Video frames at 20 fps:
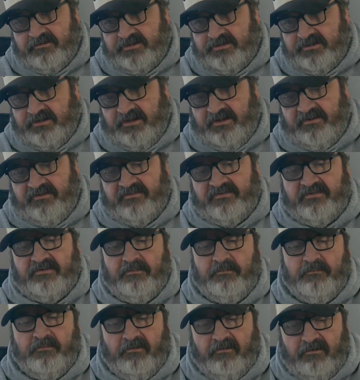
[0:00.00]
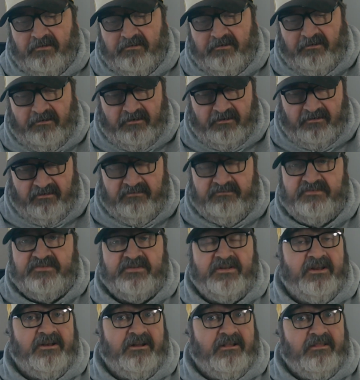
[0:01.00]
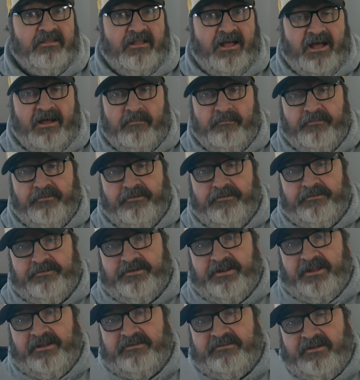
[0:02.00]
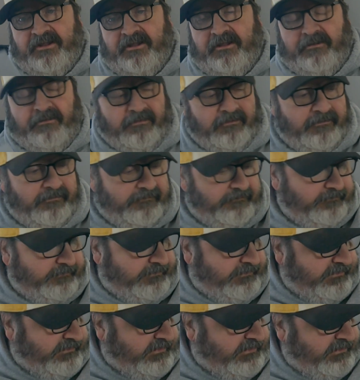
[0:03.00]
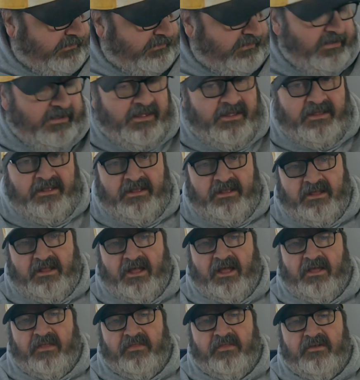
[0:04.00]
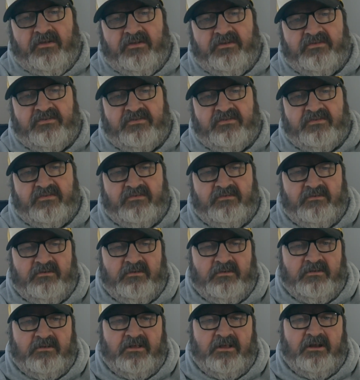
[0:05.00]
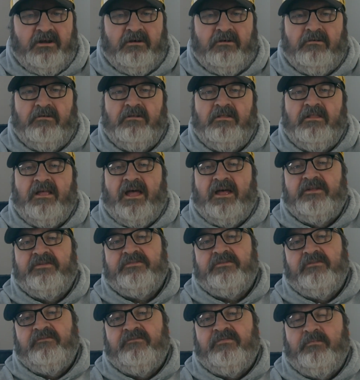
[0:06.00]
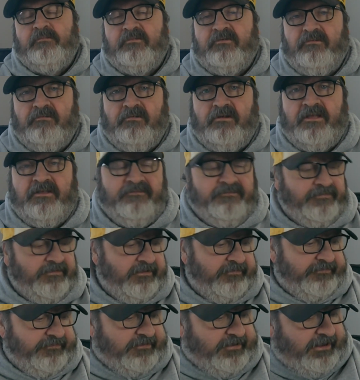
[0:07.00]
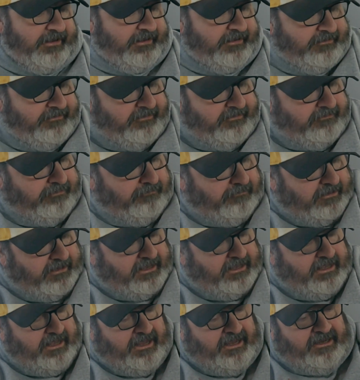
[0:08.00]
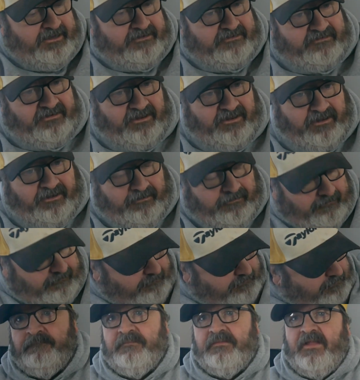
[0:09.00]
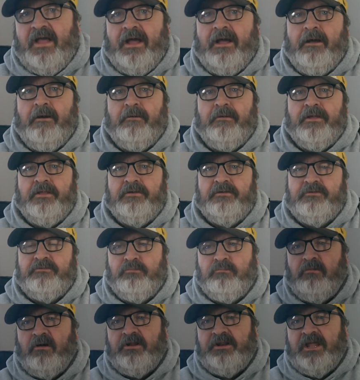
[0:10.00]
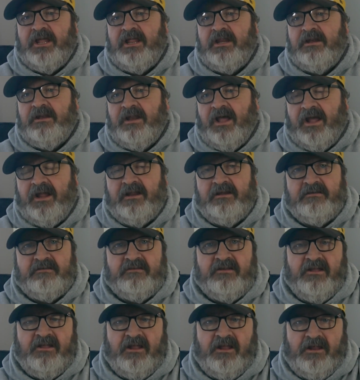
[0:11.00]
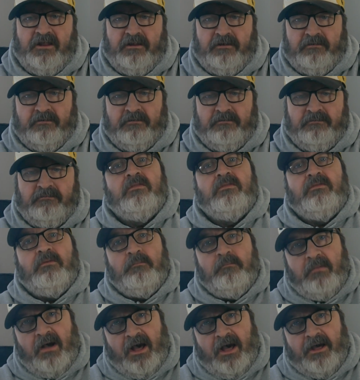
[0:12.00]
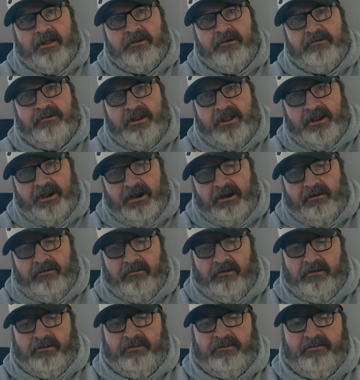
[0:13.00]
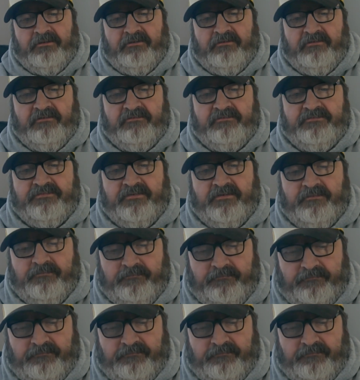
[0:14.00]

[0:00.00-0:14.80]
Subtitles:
sheets, more curves, and a lot more detail. And this era lasted from 2015 to 2018. Now, in 2019, the modern era of